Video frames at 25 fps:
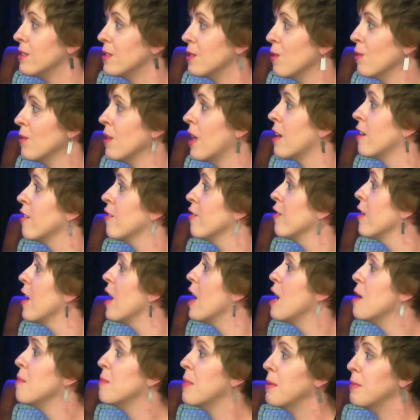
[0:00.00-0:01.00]
So a lot of
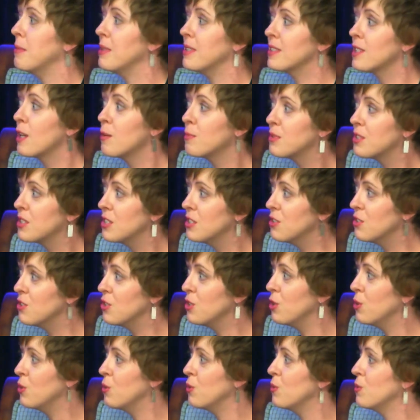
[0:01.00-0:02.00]
maybe substance
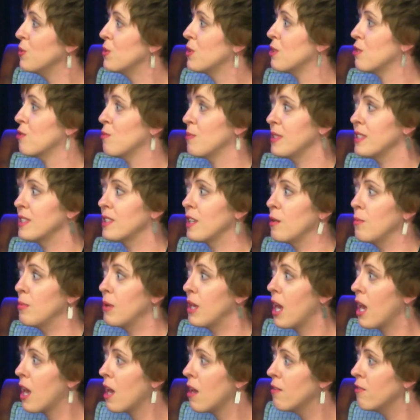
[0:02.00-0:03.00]
use or risky
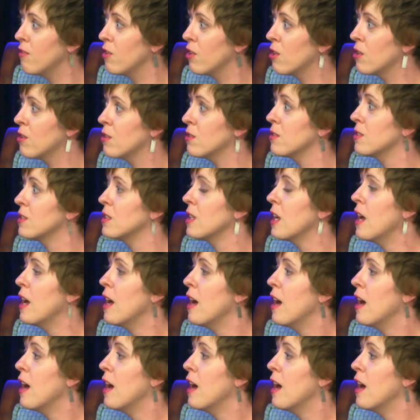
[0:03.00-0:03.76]
behaviors.